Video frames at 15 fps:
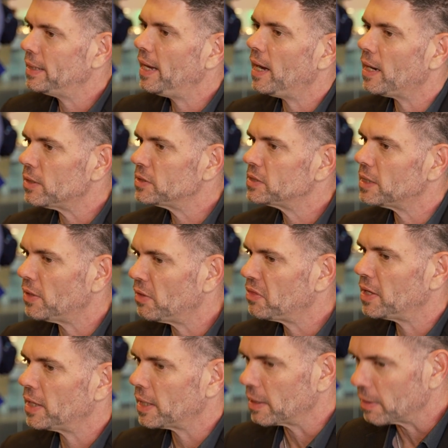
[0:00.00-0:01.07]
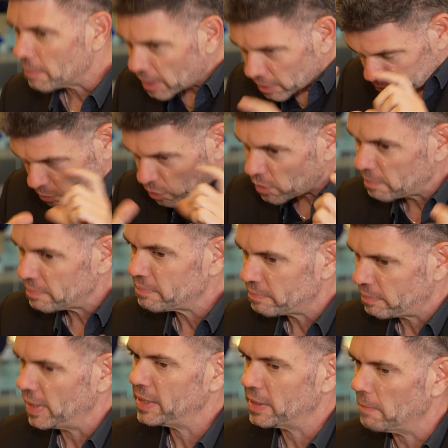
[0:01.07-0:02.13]
they are start thinking about more
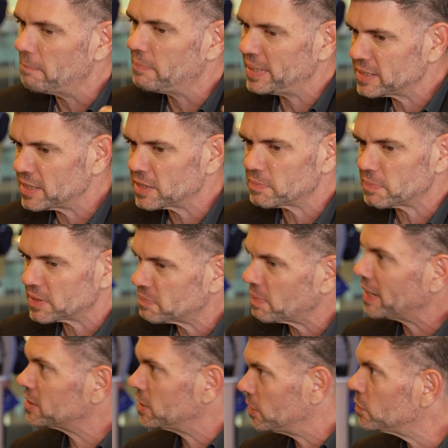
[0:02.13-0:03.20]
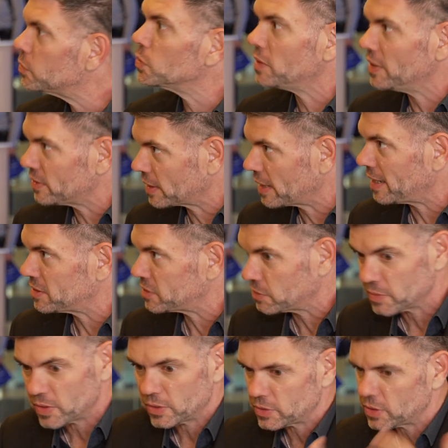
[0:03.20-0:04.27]
in a business perspective to their
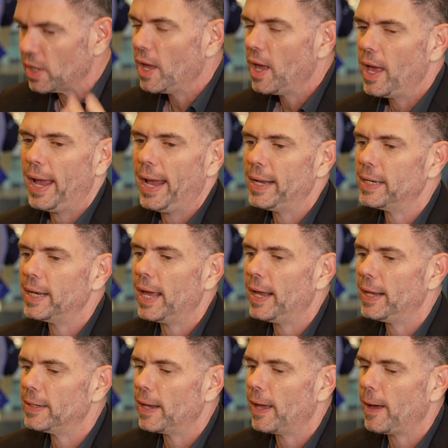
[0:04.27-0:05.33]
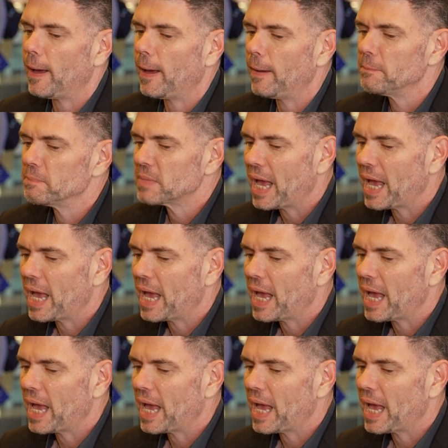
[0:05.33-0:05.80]
customers and and uh,